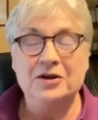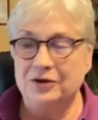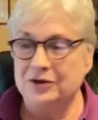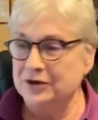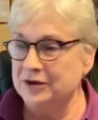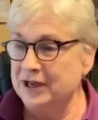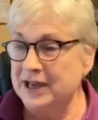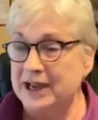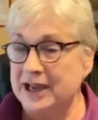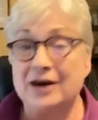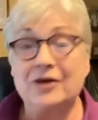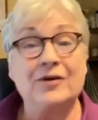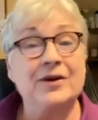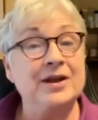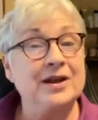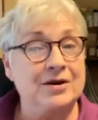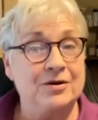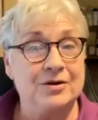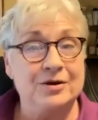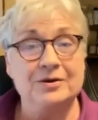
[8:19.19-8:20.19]
could
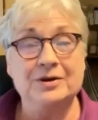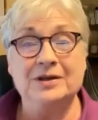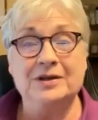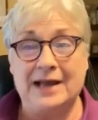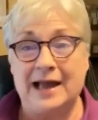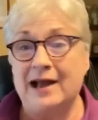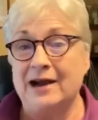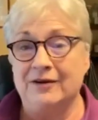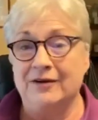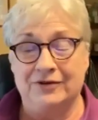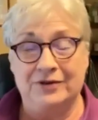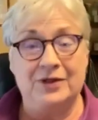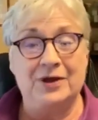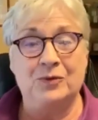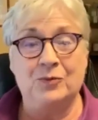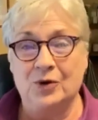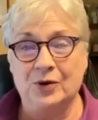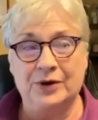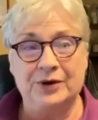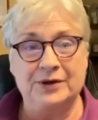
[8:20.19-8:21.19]
carry on however they
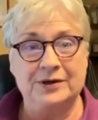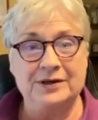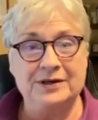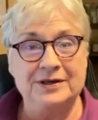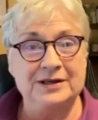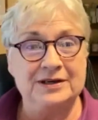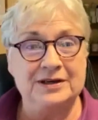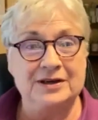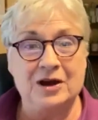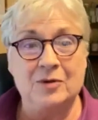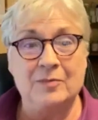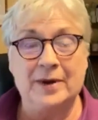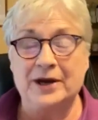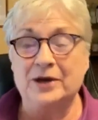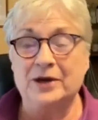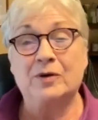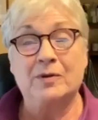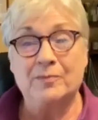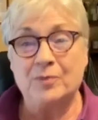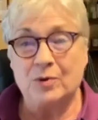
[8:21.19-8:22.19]
wanted, and
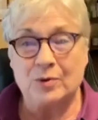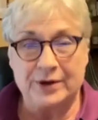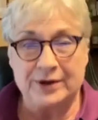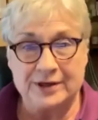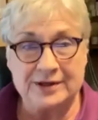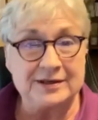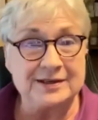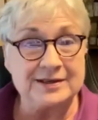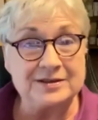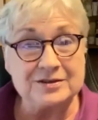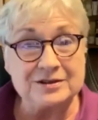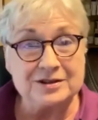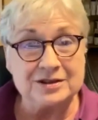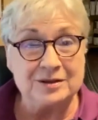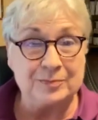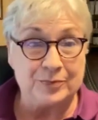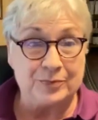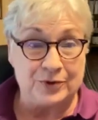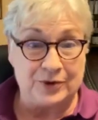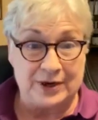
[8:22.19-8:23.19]
nobody reported it to
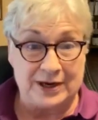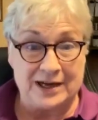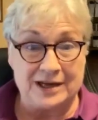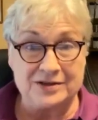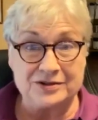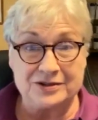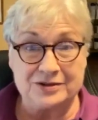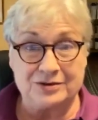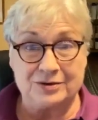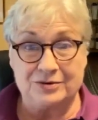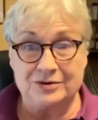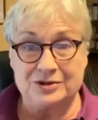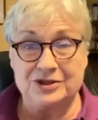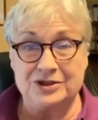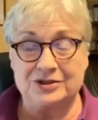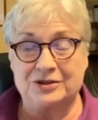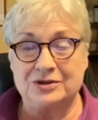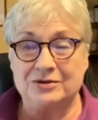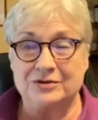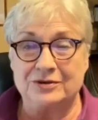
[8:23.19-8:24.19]
the press or the
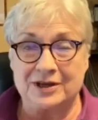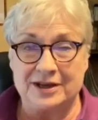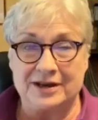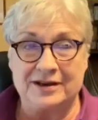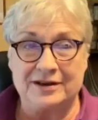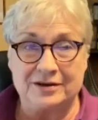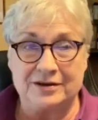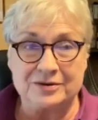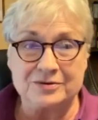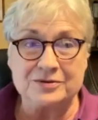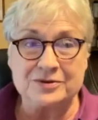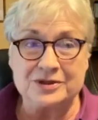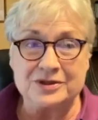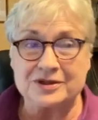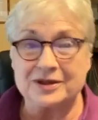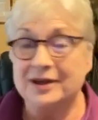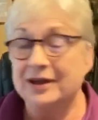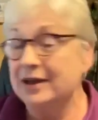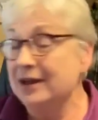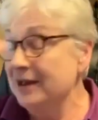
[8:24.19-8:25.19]

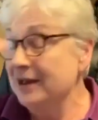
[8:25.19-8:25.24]
studios.